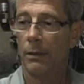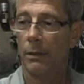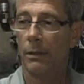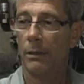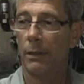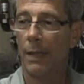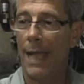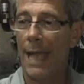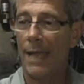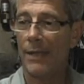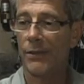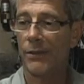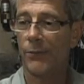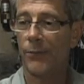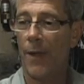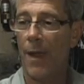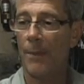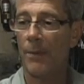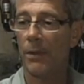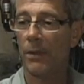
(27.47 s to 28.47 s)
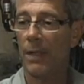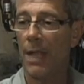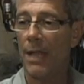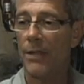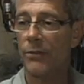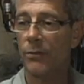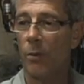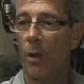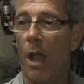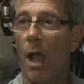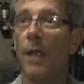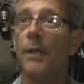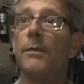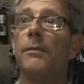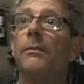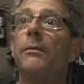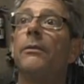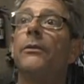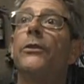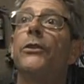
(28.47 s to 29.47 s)
fiberglass rod,
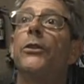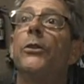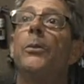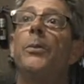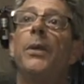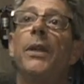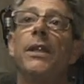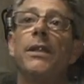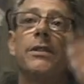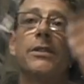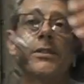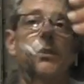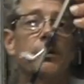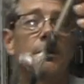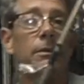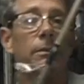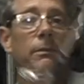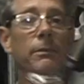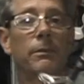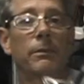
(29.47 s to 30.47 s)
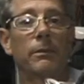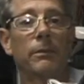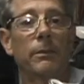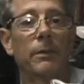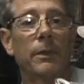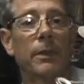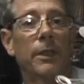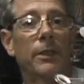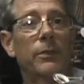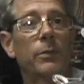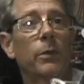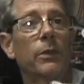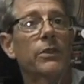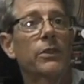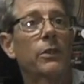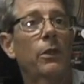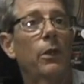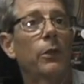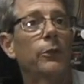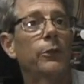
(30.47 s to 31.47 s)
two-piece. It's what's
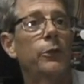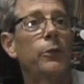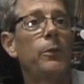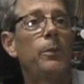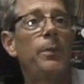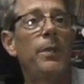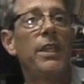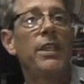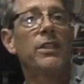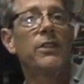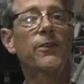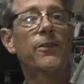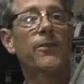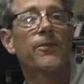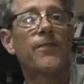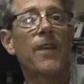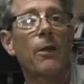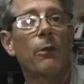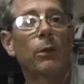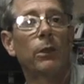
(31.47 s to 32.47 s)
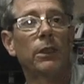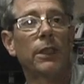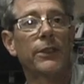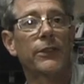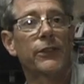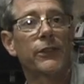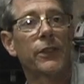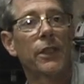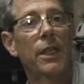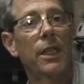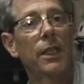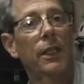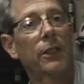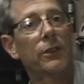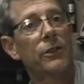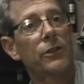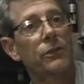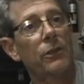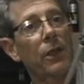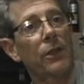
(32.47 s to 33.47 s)
called two-piece ferruleless
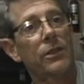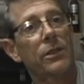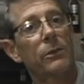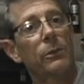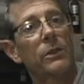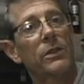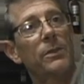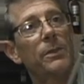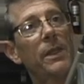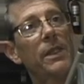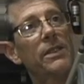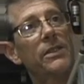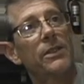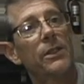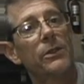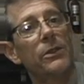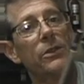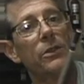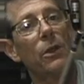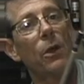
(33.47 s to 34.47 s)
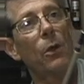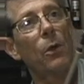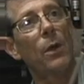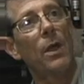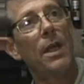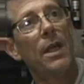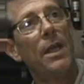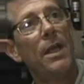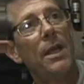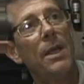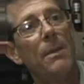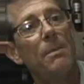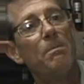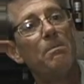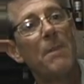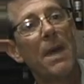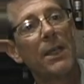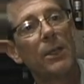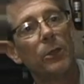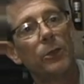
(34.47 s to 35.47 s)
construction, which means there's no
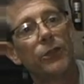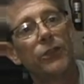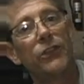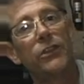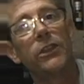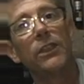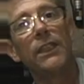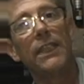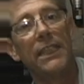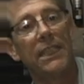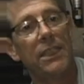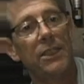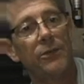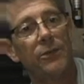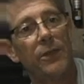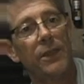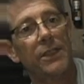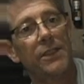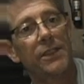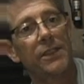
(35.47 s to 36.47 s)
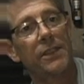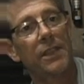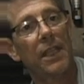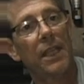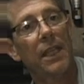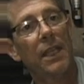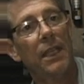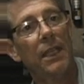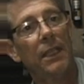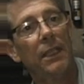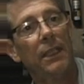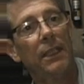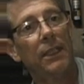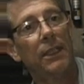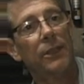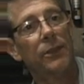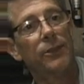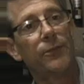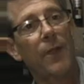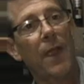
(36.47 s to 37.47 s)
metal sleeve. It
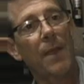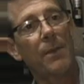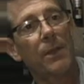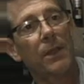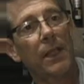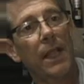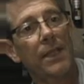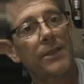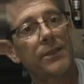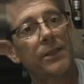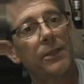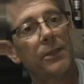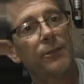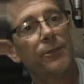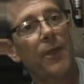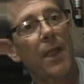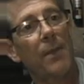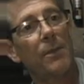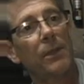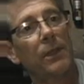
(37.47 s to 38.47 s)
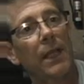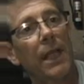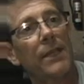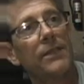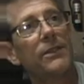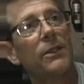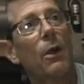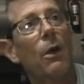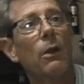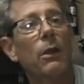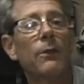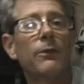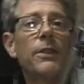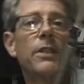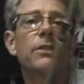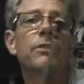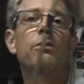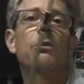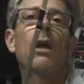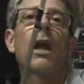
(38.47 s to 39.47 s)
is fiberglass into fiberglass. All of
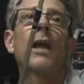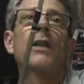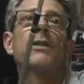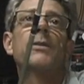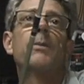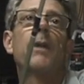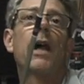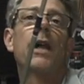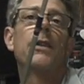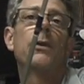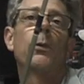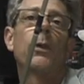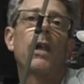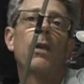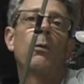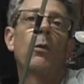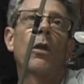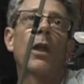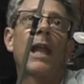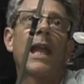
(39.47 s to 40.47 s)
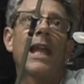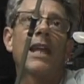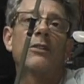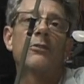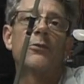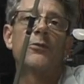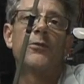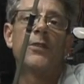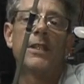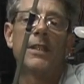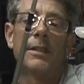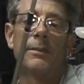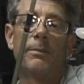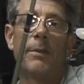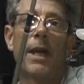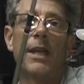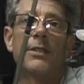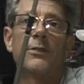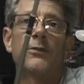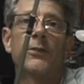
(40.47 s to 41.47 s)
these rods, by the way, were hand-fitted
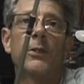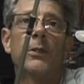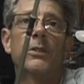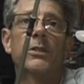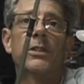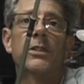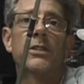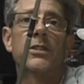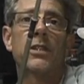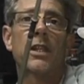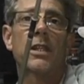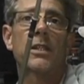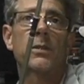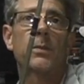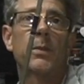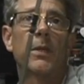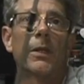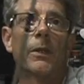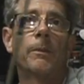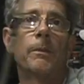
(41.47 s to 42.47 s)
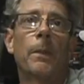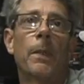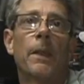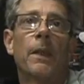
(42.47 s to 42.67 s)
by the folks at Shakespeare.